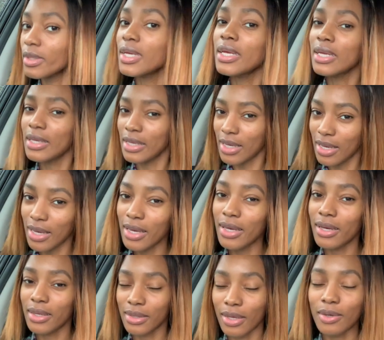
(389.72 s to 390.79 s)

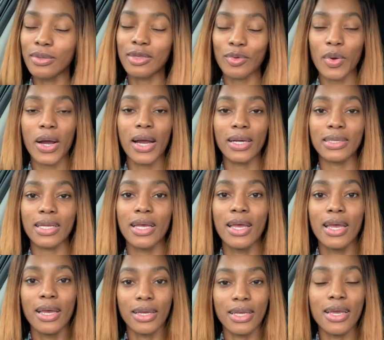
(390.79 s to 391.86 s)
Yeah, those cries.
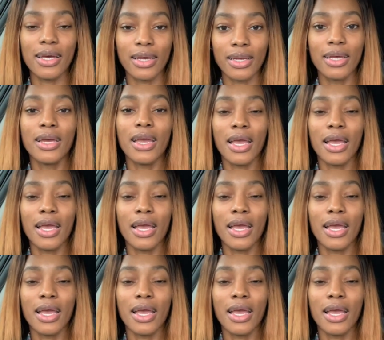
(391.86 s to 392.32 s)
Yeah.